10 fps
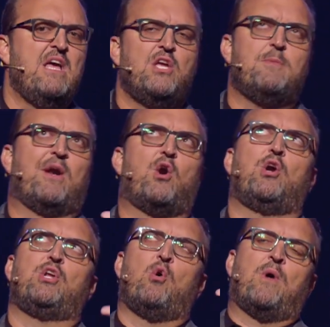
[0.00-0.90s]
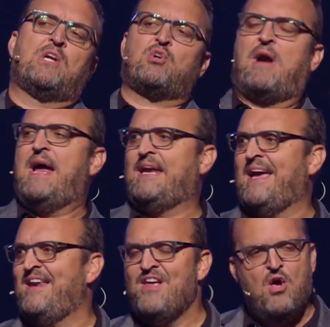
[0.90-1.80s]
You've been hurt, you don't want to try
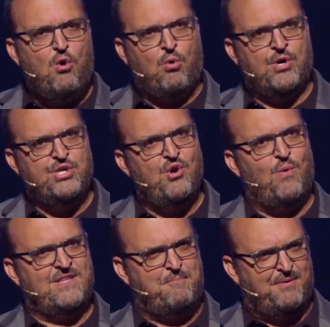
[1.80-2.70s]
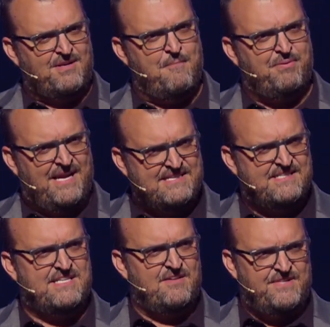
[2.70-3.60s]
again, or you don't want the
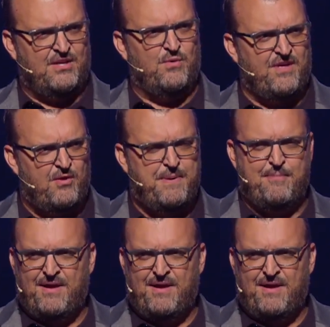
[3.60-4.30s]
complexities of dealing with other people.